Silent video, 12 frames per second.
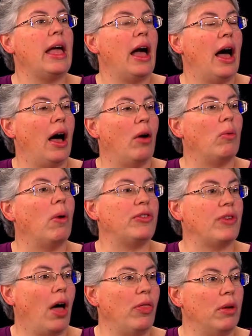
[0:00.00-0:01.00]
uh, was
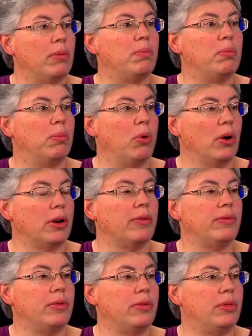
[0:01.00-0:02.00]
on the board
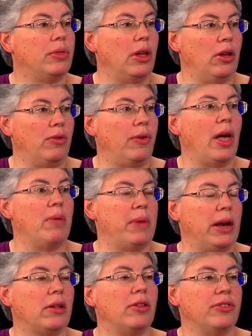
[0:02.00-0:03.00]
of the U V M
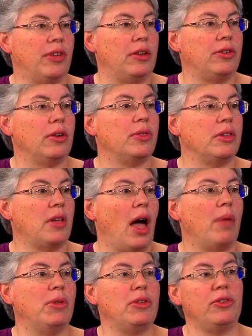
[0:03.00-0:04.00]
Medical Center at the
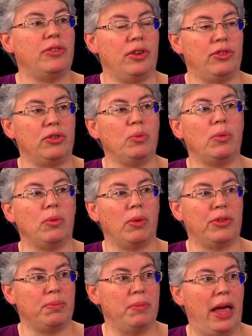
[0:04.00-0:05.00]
time the decision
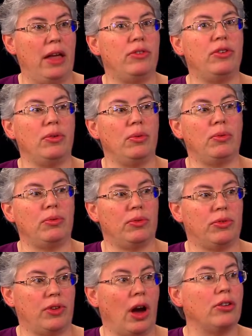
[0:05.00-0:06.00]
was made to
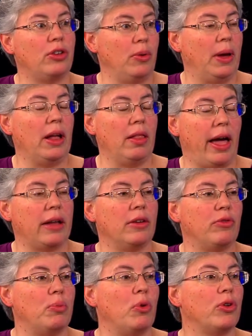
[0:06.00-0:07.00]
start doing
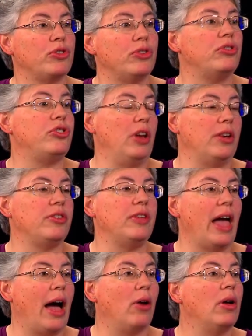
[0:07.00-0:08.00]
elective abortion. She is
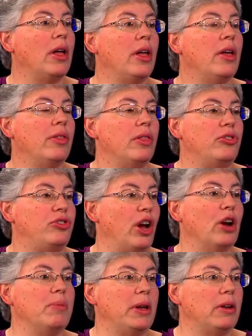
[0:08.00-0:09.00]
now the
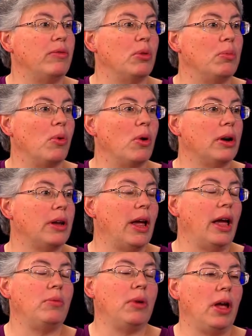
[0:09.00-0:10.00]
chairman of the board.
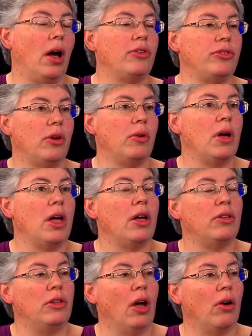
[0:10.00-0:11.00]
And we also
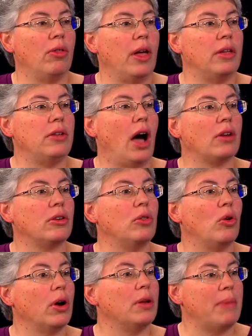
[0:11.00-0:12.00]
know that Doctor
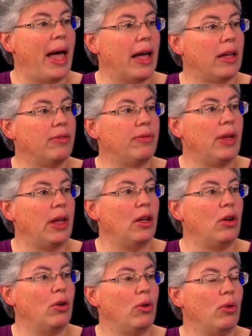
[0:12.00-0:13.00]
Lauren McAfee,
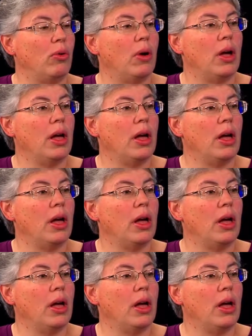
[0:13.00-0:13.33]
who